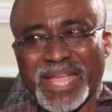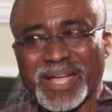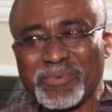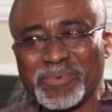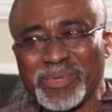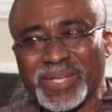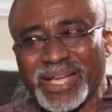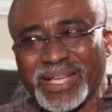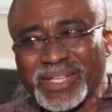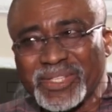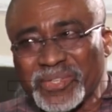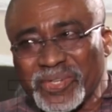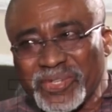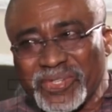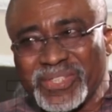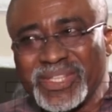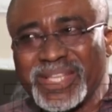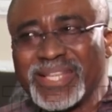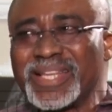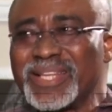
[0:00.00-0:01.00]
We can't
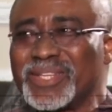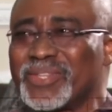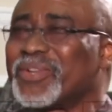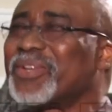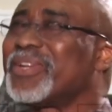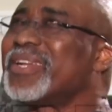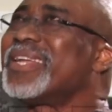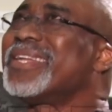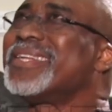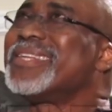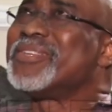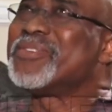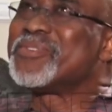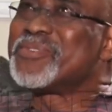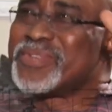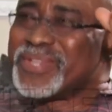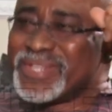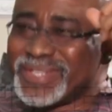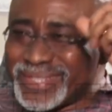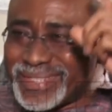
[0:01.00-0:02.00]
sustain it under the
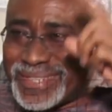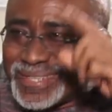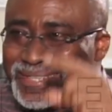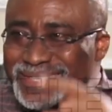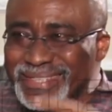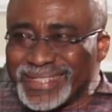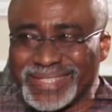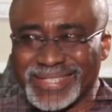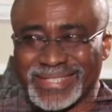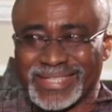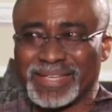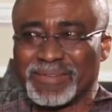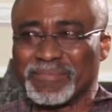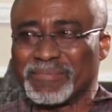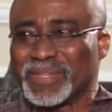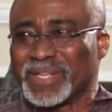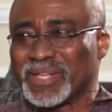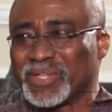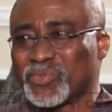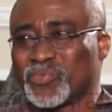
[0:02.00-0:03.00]
unitary
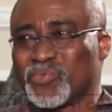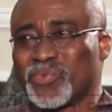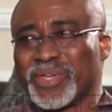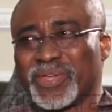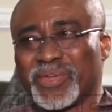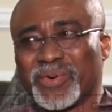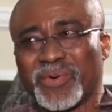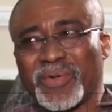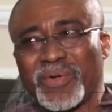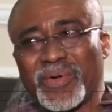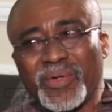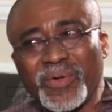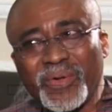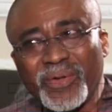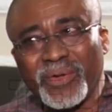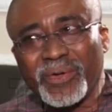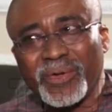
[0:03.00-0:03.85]
system that we run.